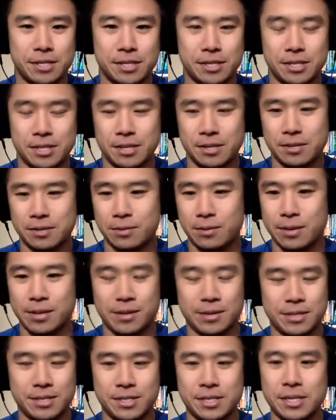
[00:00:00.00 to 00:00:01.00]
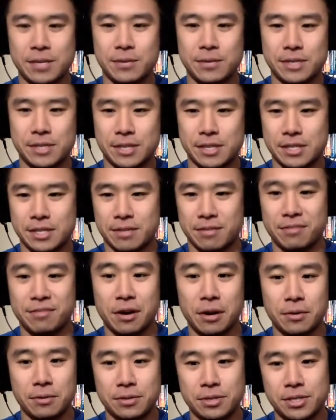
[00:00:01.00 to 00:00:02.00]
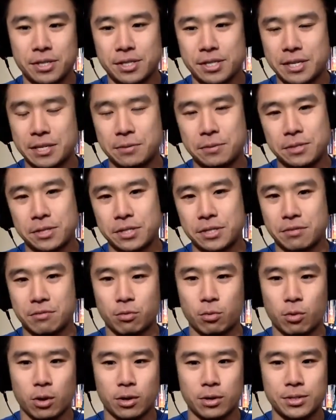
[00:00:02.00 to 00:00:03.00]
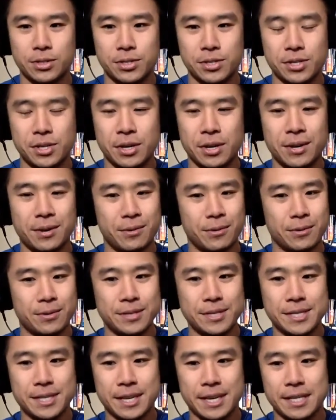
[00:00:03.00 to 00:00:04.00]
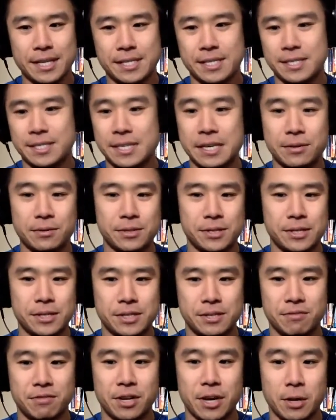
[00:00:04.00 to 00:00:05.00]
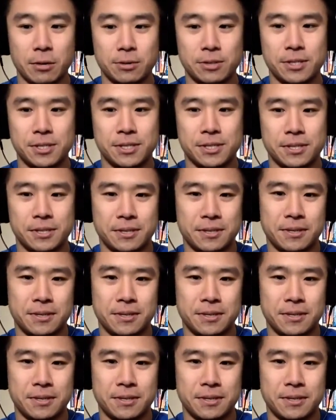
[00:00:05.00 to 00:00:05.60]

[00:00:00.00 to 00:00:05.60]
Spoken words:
So whether it's sequences of phones, sequences of words, or in this case, sequences of notes.